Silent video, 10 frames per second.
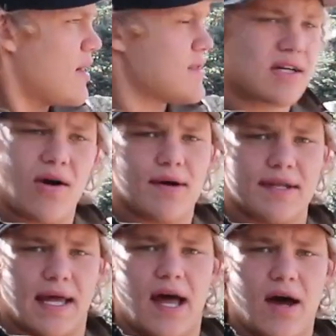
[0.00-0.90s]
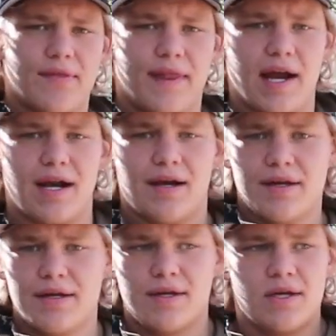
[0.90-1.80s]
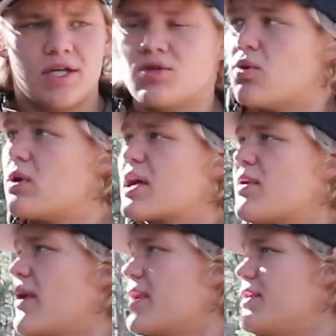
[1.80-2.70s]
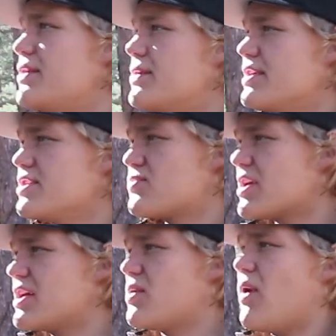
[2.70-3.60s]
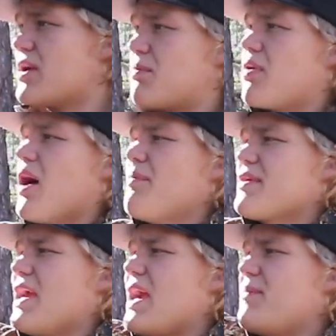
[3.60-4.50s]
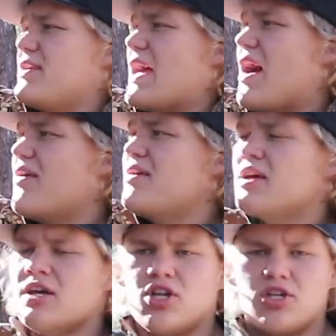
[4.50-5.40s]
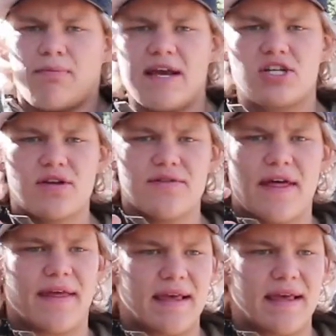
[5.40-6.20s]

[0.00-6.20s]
and it's going down there. So what we're going to want to do is we're going to want to prop the camera down to make sure that the